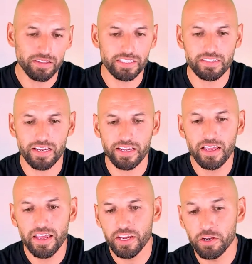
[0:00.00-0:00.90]
They say,
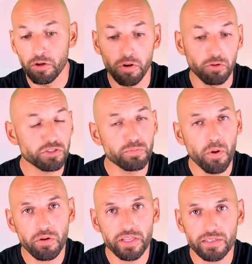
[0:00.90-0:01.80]
you know, no
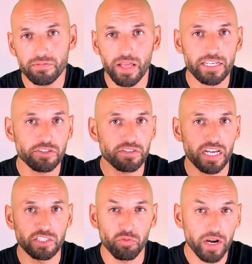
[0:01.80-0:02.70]
smoking,
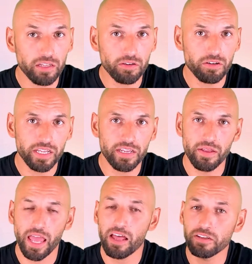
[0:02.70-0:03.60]
exercise regularly,
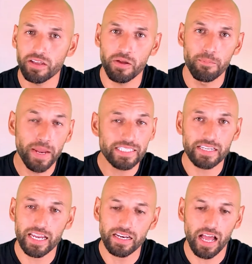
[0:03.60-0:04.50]
help, uh,
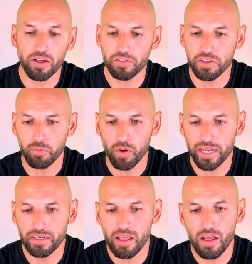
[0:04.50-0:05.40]
maintain a healthy
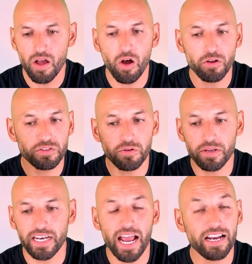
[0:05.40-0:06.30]
weight, also
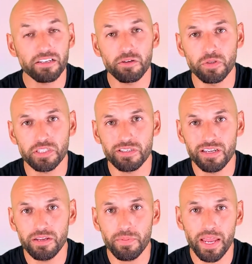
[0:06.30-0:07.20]
get adequate
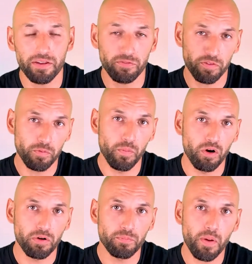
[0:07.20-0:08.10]
sleep, and a few
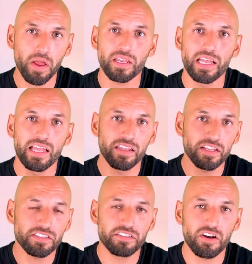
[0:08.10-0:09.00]
more. But
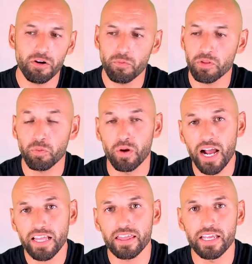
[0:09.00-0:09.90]
let's start with what
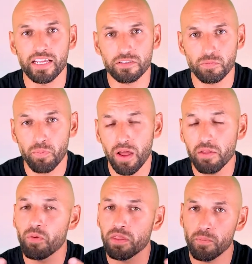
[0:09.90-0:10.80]
I think is probably
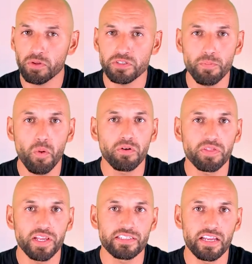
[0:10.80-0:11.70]
one of the most important
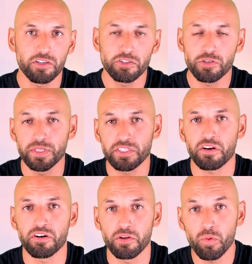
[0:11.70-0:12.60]
things that you should be
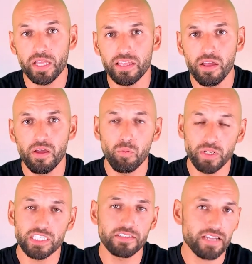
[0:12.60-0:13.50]
starting with,
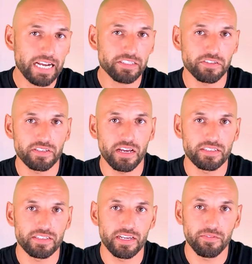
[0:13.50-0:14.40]
which is
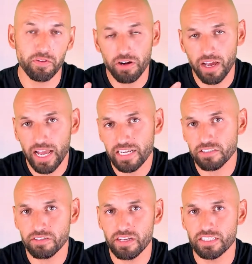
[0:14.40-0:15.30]
exercising. If you're not
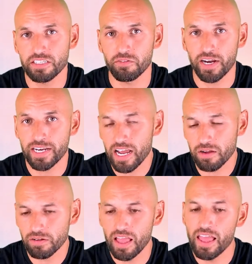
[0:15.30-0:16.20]
exercising right
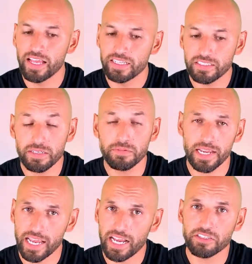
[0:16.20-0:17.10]
now, it seems
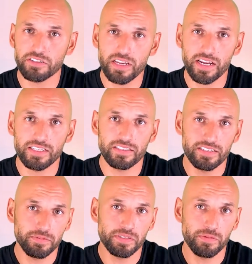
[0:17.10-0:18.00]
like exercise
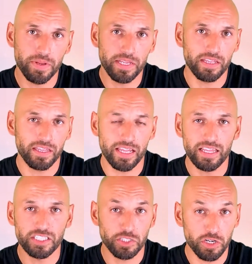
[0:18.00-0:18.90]
seems to be the thing
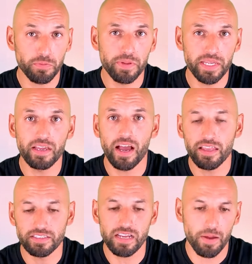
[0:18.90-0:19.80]
that should be on
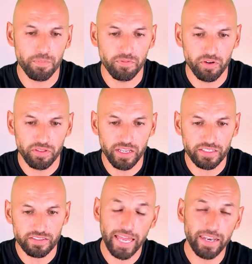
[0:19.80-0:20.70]
the top of your
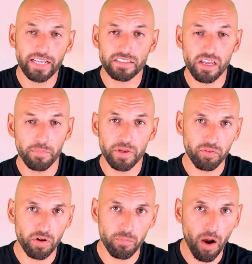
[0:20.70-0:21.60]
list. And that's coming
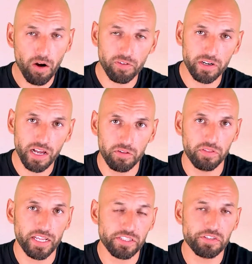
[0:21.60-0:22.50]
from Harvard Health.
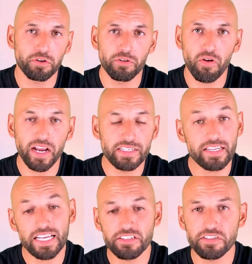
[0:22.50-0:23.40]
That's their advice
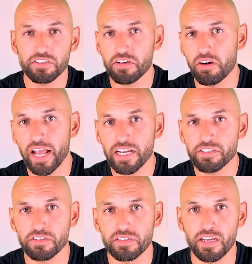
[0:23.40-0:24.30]
is to start
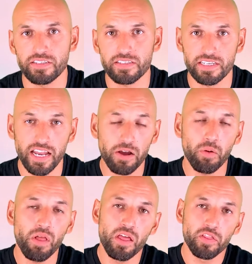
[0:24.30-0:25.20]
exercising.
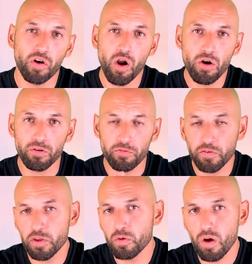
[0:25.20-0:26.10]
Now, there are a
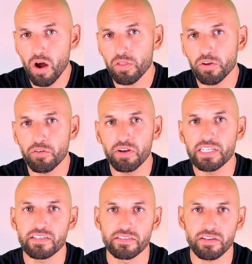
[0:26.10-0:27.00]
few other
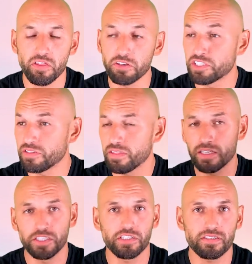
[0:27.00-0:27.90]
reasons other
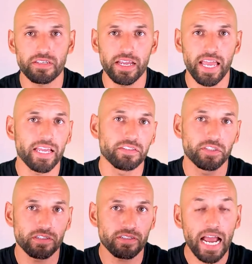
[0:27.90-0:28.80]
than just saying, hey,
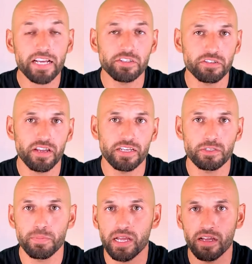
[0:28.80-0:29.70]
just exercise
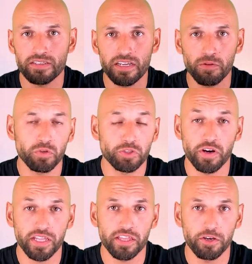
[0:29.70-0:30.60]
because it will
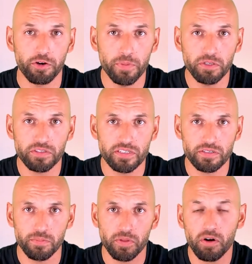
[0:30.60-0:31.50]
strengthen your immune
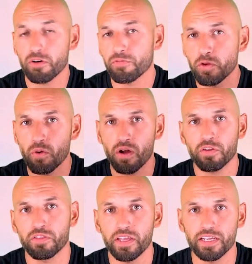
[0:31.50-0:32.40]
system. There are a few
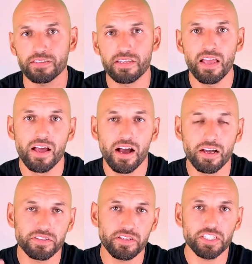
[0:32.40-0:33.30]
other things,
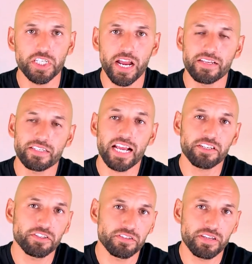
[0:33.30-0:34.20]
uh, such as
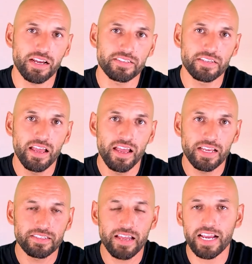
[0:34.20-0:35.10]
exercise
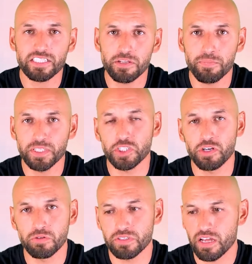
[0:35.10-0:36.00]
has actually been
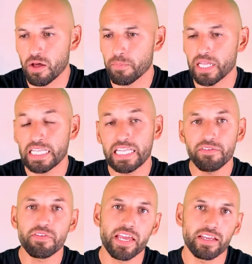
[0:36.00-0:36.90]
shown to help
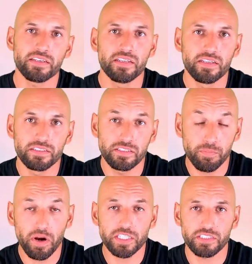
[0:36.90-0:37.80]
alleviate
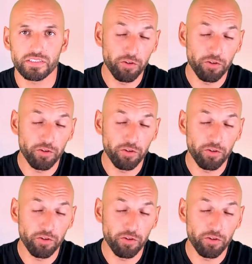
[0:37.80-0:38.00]
depression.